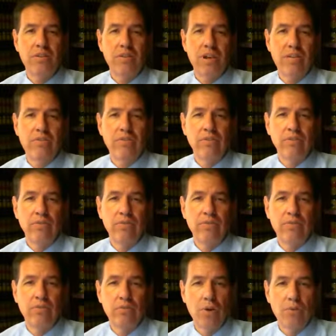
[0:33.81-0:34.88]
level of
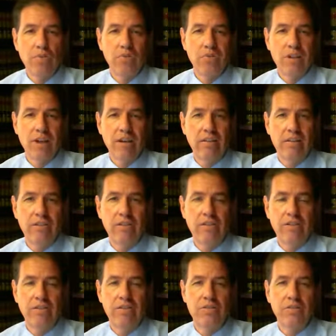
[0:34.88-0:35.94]
gross
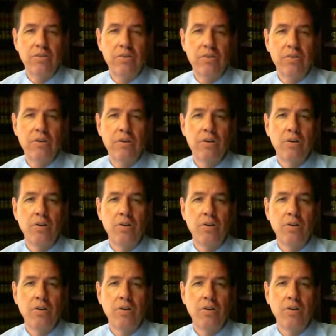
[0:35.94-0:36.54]
negligence or